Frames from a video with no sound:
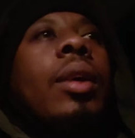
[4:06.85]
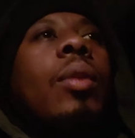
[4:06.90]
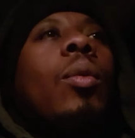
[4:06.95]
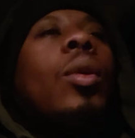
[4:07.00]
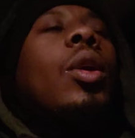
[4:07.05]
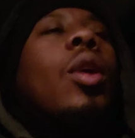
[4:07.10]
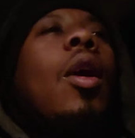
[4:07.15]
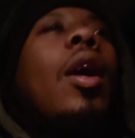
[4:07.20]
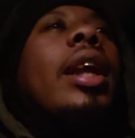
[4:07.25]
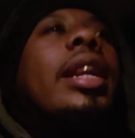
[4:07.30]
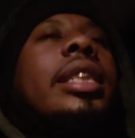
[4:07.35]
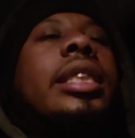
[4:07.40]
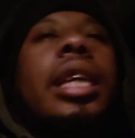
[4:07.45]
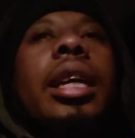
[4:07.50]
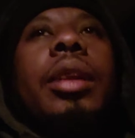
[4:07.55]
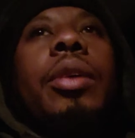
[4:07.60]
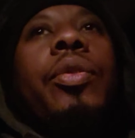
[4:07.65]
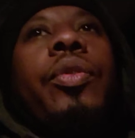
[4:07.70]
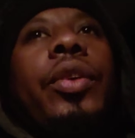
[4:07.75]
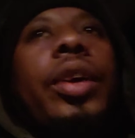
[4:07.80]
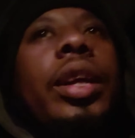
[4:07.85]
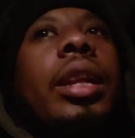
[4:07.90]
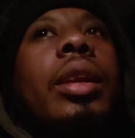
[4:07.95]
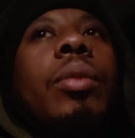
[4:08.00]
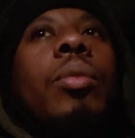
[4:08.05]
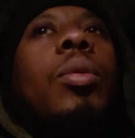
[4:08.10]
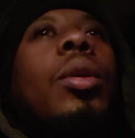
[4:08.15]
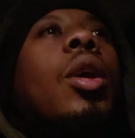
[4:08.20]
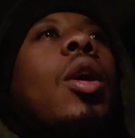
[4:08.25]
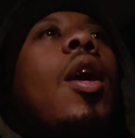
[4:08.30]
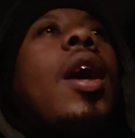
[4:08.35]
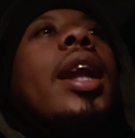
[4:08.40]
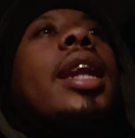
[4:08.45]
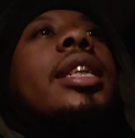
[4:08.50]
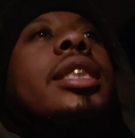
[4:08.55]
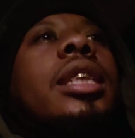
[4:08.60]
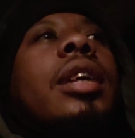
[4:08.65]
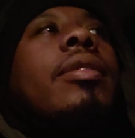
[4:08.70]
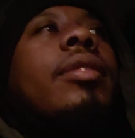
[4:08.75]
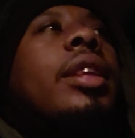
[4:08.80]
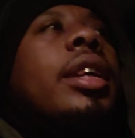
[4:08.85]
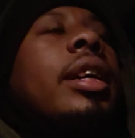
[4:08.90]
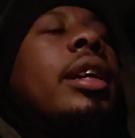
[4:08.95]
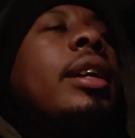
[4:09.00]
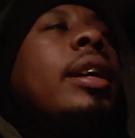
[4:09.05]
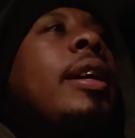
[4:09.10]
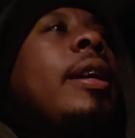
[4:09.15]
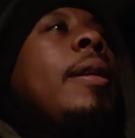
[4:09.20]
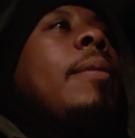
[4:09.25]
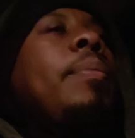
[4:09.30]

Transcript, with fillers: regardless of the feeling, regardless of the